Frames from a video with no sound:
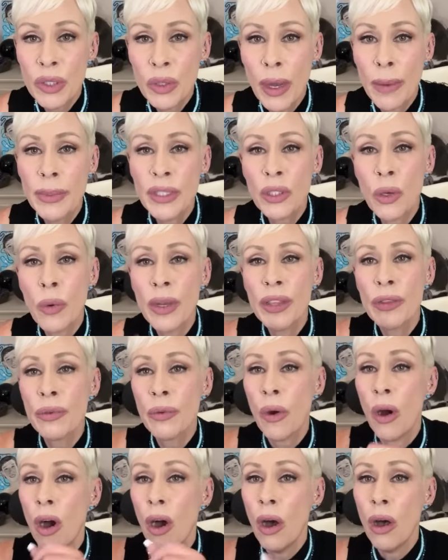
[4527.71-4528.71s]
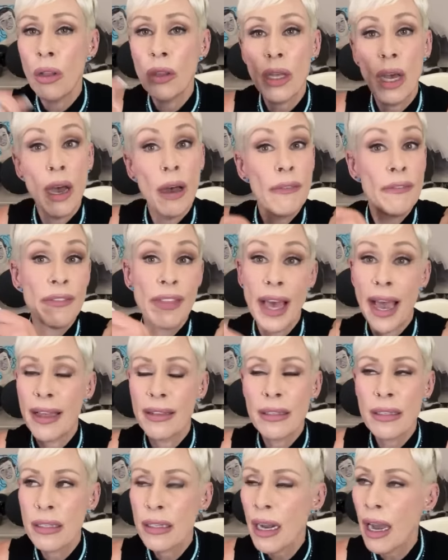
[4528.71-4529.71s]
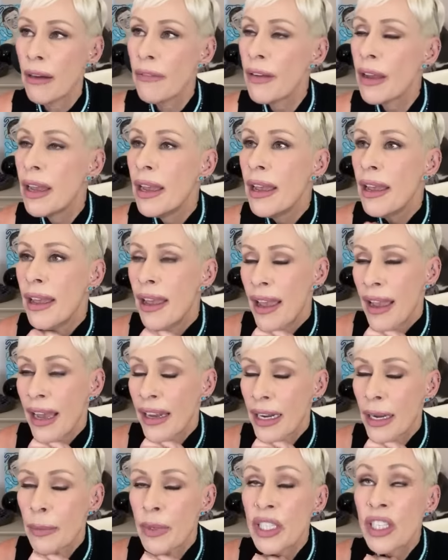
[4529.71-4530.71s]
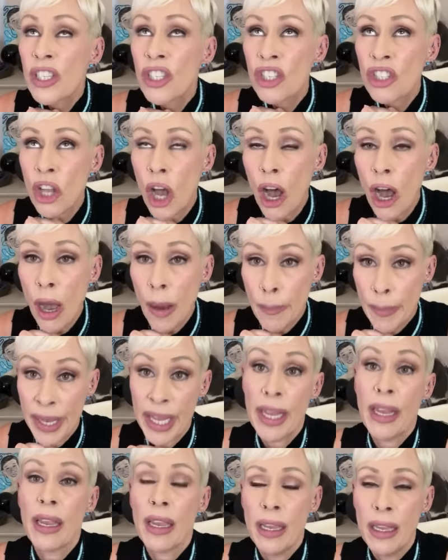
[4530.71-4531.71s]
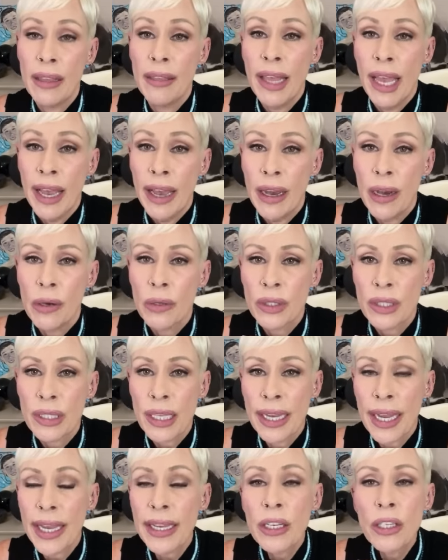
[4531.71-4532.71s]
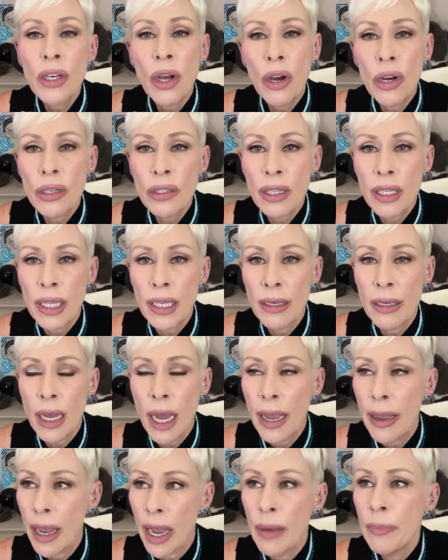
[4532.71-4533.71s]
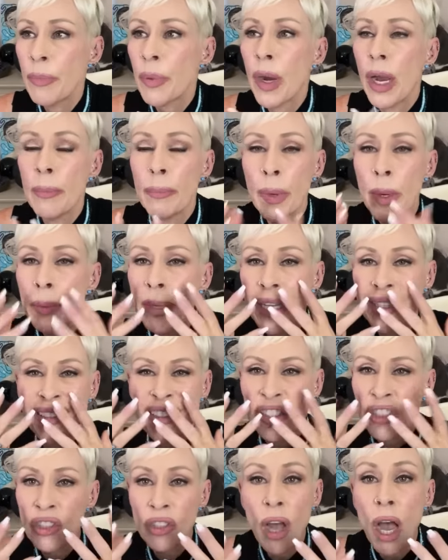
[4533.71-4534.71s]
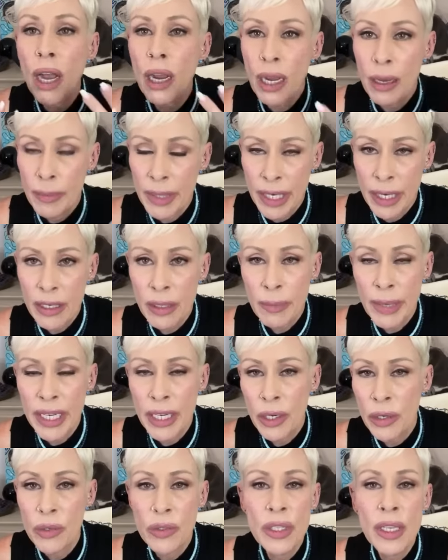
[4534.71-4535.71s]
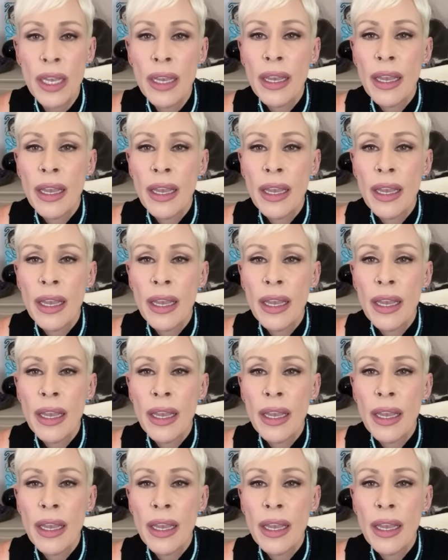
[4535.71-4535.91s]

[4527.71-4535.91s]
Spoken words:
So I was going through all of that stuff and I was sobbing in the house. Like I could hardly, I probably had snot coming out of my nose.